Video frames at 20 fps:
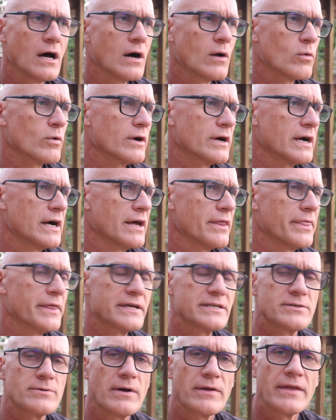work on
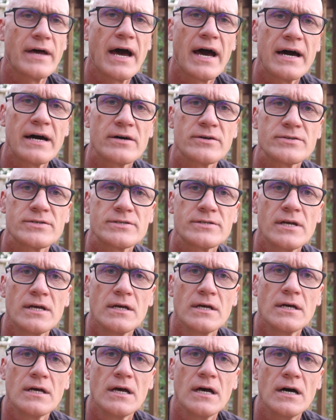things around the house
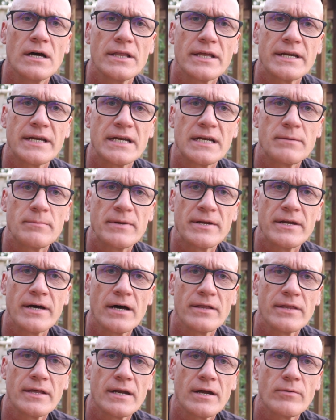that needed to be
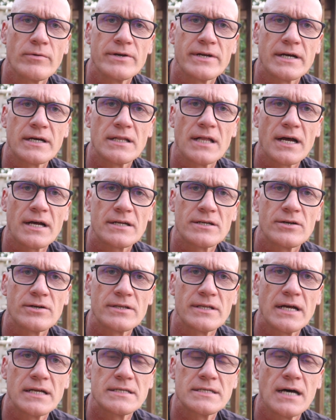done that I would neglect
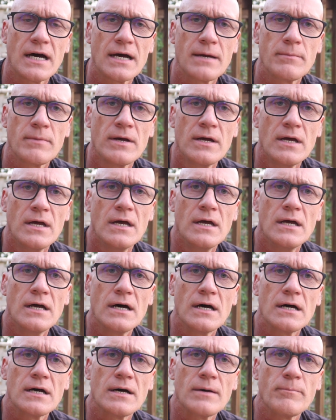during that time.
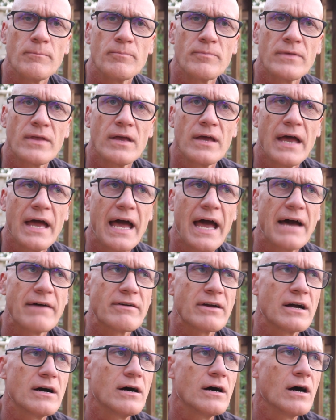
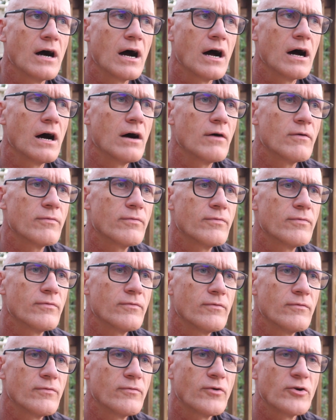Having a
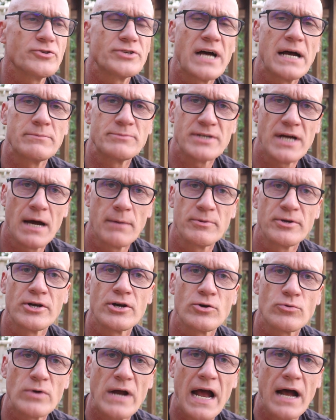full-time job
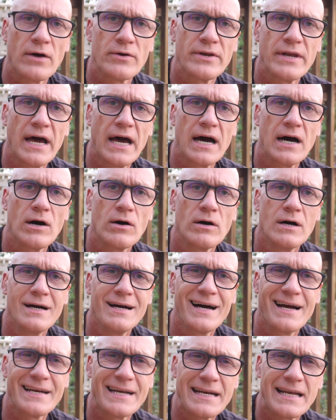year-round now,
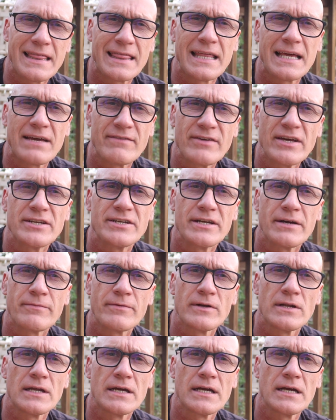I need to think of that
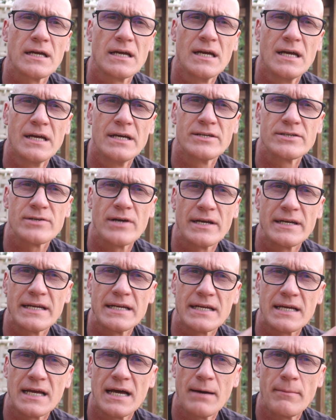differently, so I
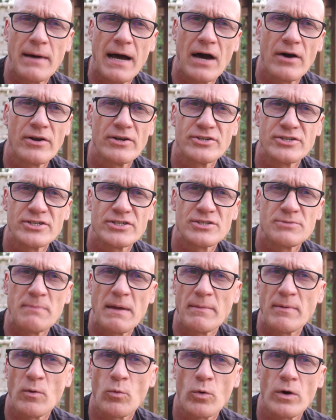need to come out and just
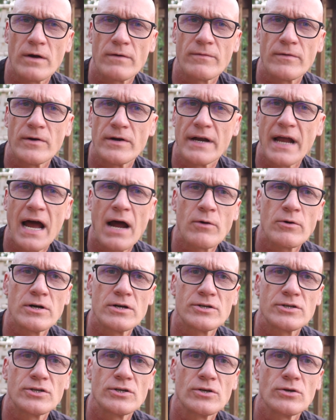maybe work for an hour
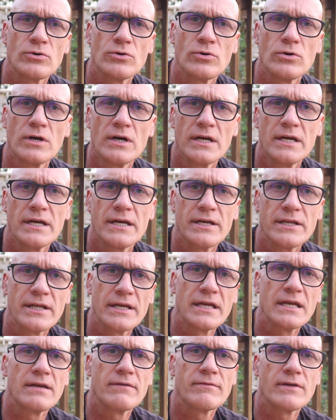or two in
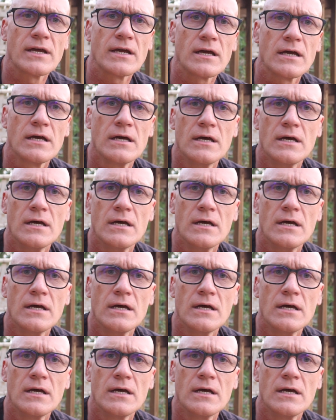the evening,